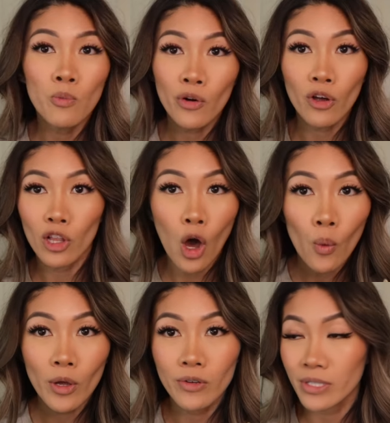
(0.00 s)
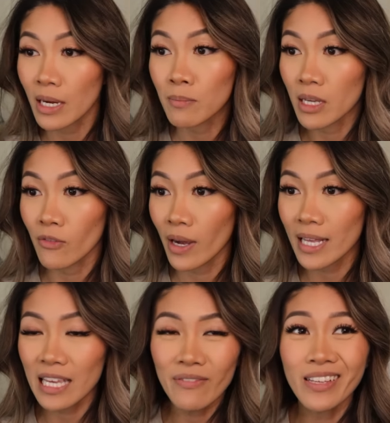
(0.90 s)
bit more glowy or something, right?
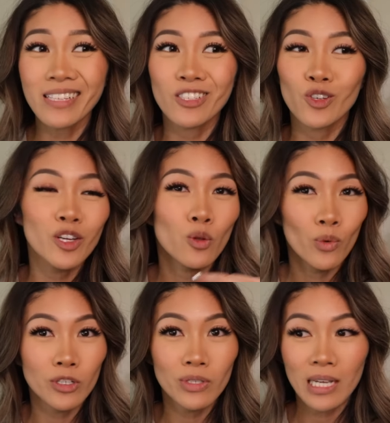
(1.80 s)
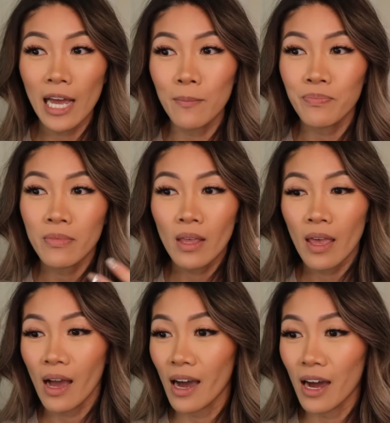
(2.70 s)
Even during the winter time,
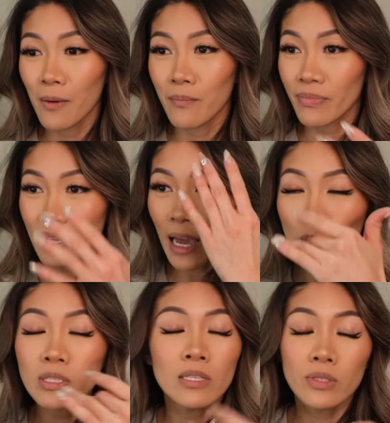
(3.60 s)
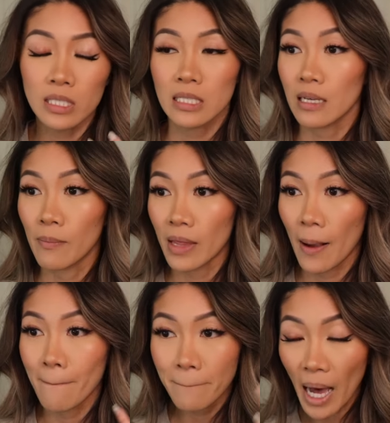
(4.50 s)
um, I would still see
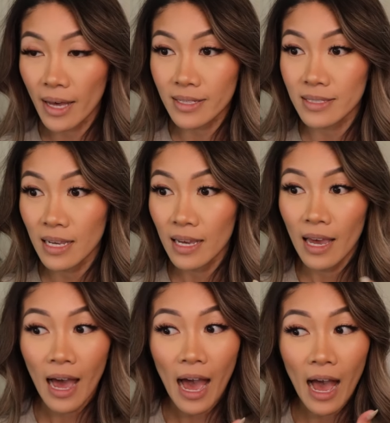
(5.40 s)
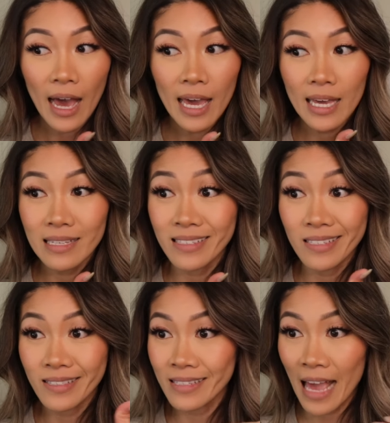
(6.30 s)
something, but I
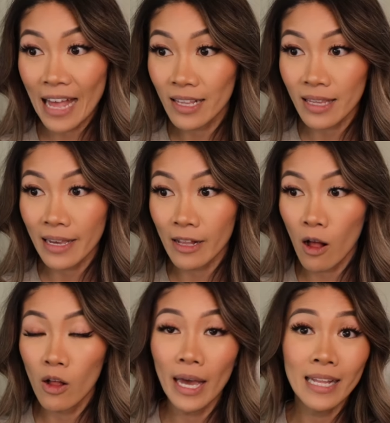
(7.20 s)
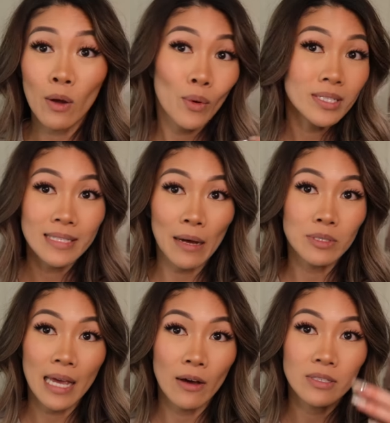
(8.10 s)
didn't see anything at all. And I went
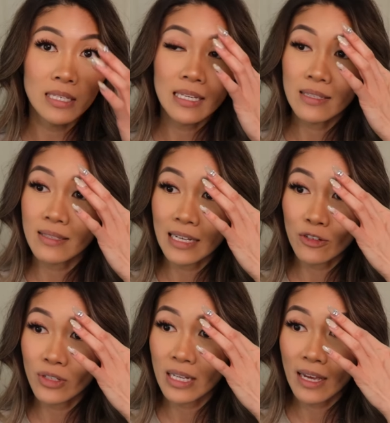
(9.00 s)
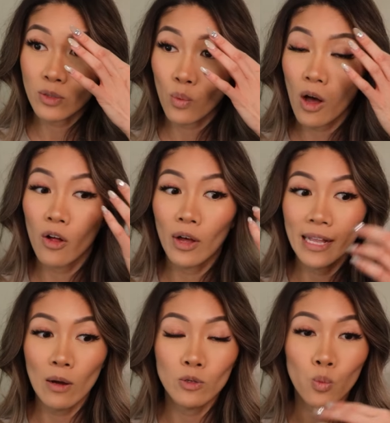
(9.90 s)
downtown to Eden Center today as well,
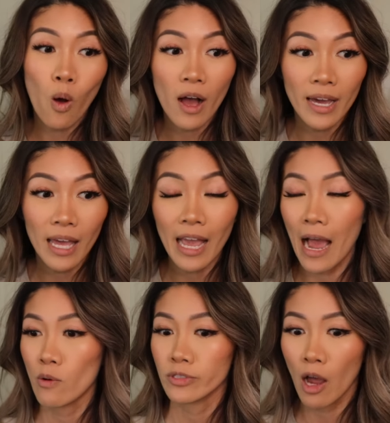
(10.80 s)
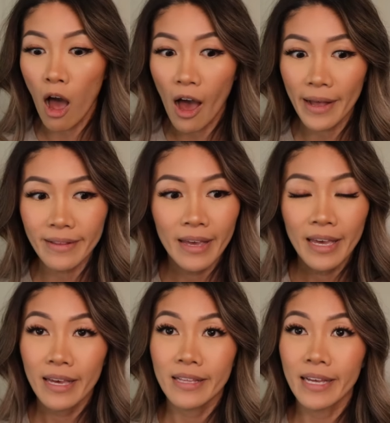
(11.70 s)
and I was walking, I was hot,
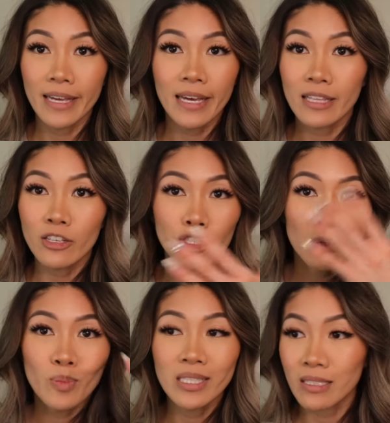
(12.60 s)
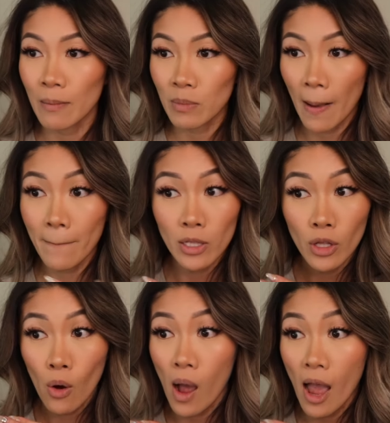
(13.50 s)
like there should have been something, but
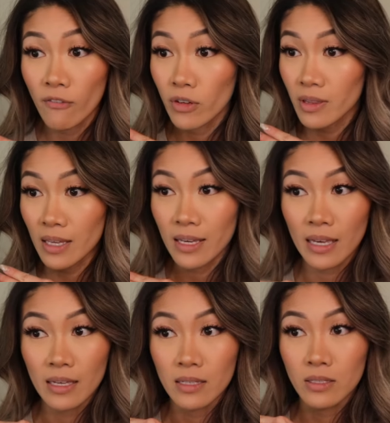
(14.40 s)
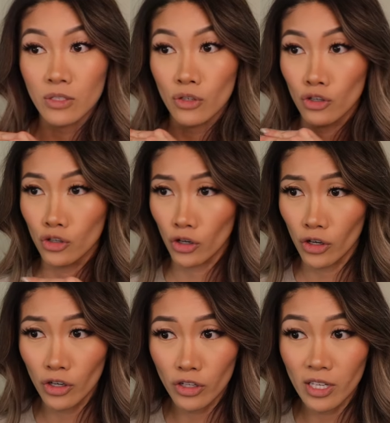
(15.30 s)
no, everything is
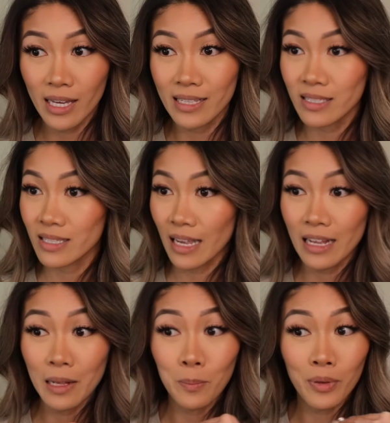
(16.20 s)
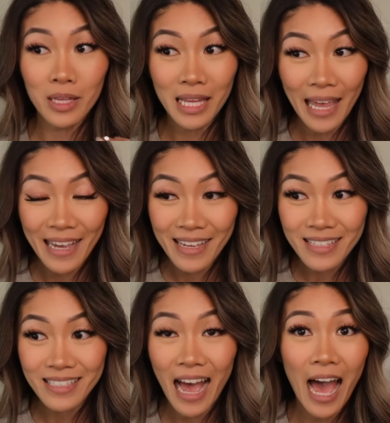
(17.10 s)
good. It stayed in
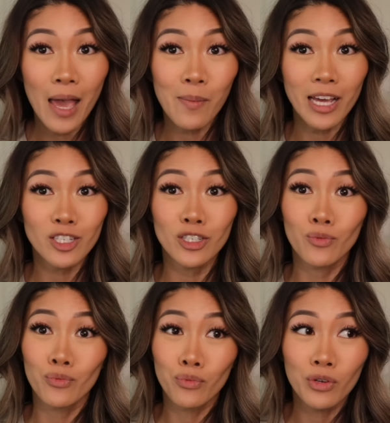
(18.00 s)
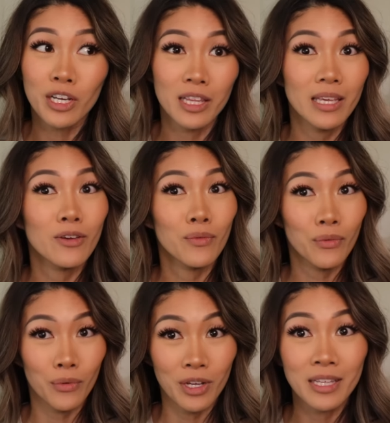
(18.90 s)
place. I'm actually really,
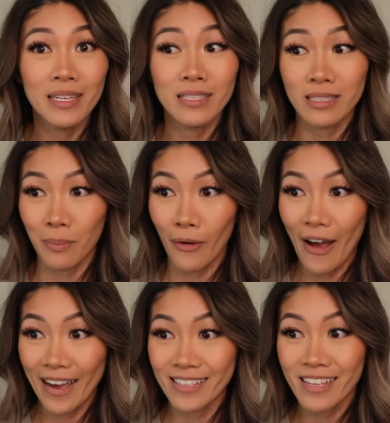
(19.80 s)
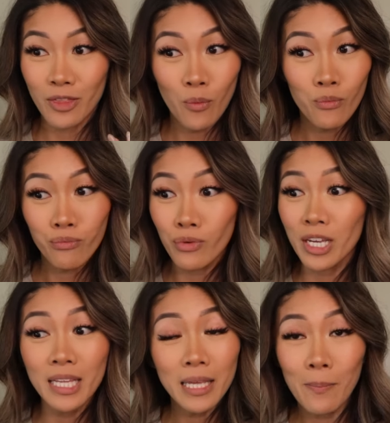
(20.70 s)
really surprised. The
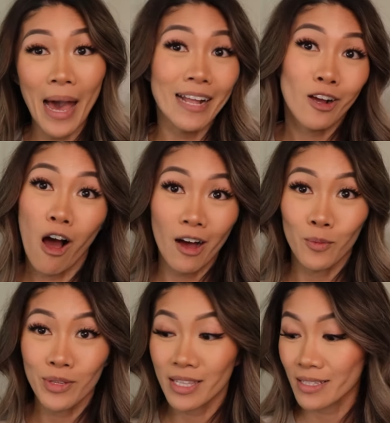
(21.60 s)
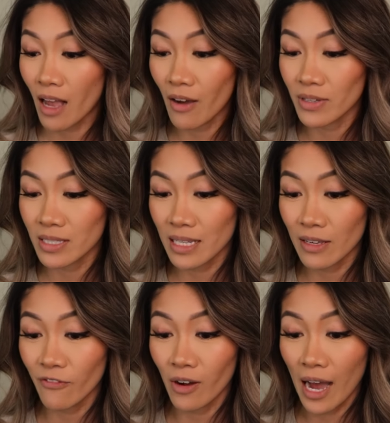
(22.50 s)
really bad con with this,
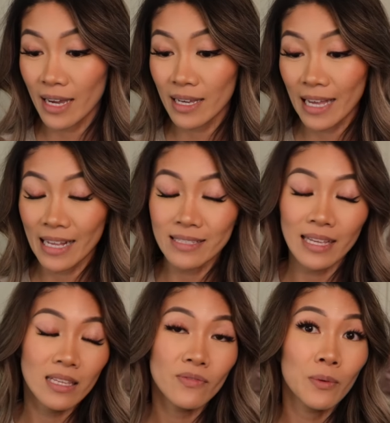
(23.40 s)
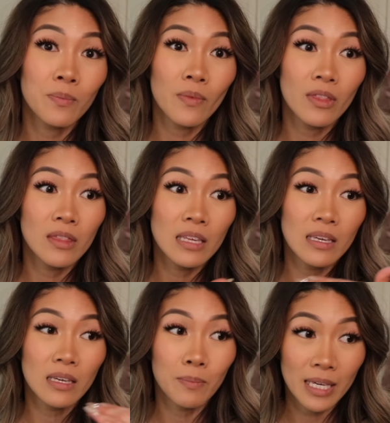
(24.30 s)
obviously, I and I said this from
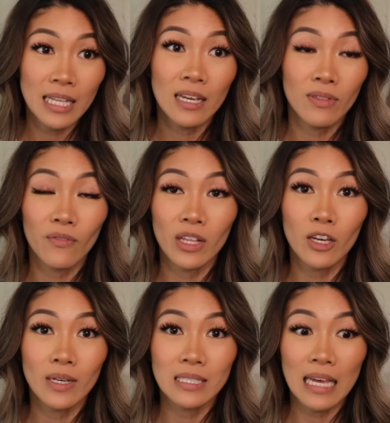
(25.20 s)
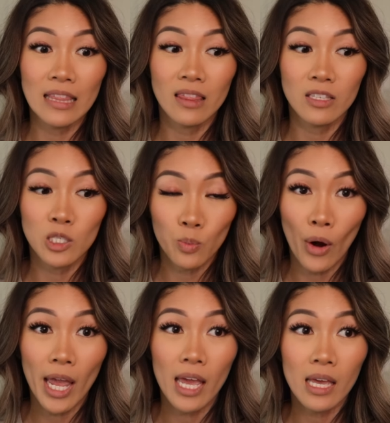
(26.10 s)
the beginning of the video, is that the
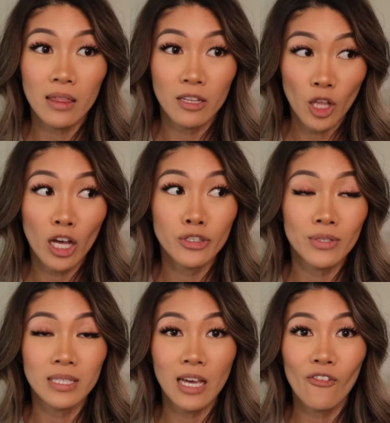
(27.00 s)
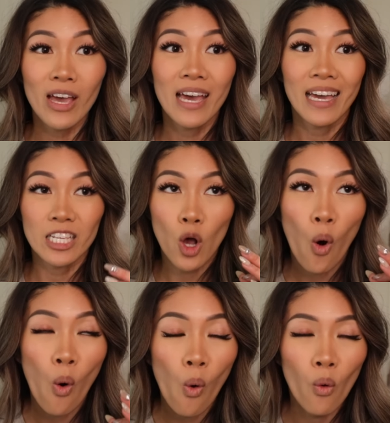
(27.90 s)
spray, the nozzle itself is
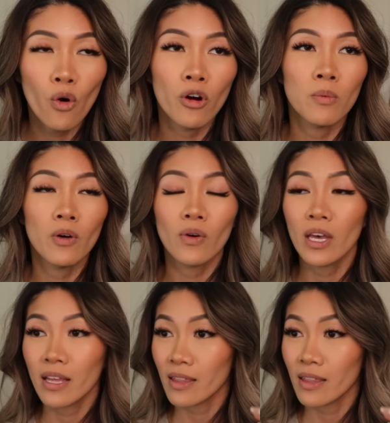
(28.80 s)
horrible.